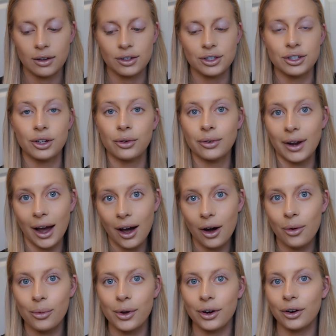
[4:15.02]
So
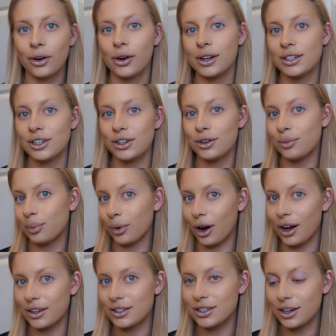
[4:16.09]
now we are going to do
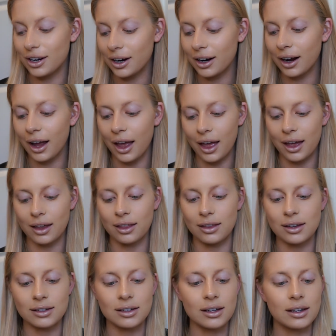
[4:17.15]
bronzer, and
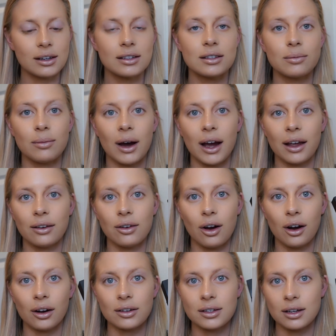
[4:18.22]
this is my
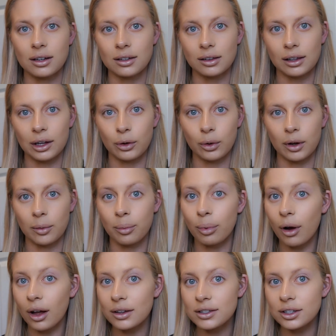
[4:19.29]
Nars liquid
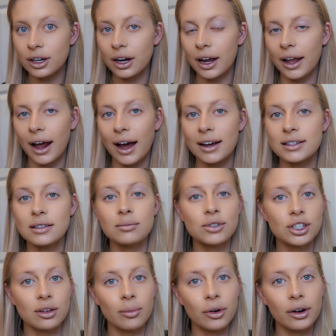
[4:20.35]
bronzer. It has some
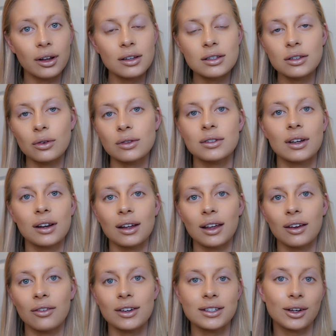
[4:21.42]
shimmer in it, so it's going to
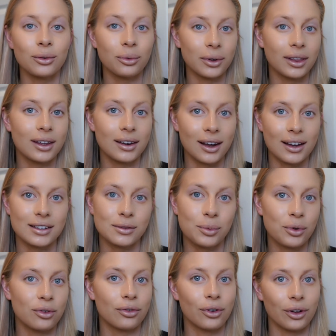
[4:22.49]
give us a really nice,
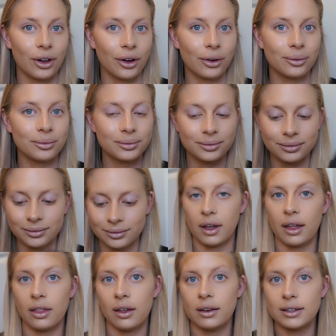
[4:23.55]
beautiful glow.
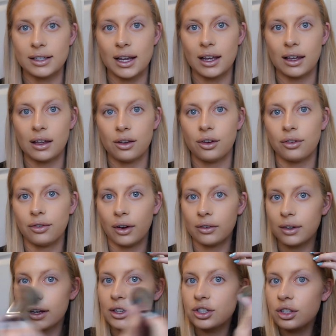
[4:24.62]
And then taking your
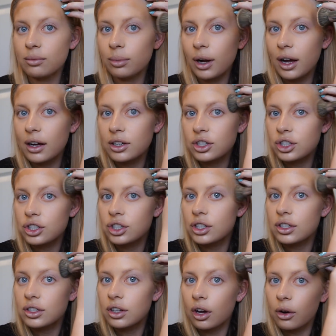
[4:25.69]
foundation brush,
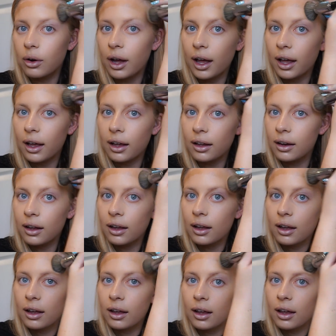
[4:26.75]
just go ahead
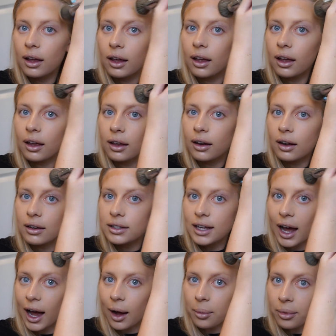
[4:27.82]
and
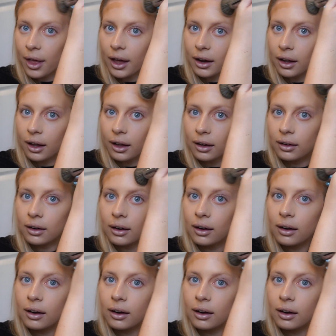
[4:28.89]
tap that in